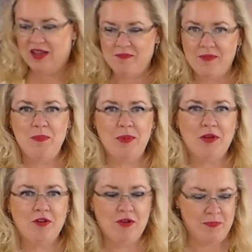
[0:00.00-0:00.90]
I have my
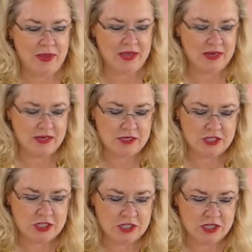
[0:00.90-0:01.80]
buttered baking
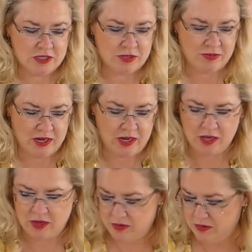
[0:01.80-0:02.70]
dish, it's ready to
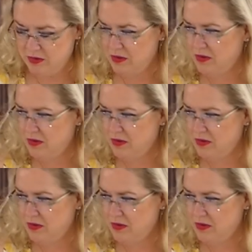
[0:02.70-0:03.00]
go,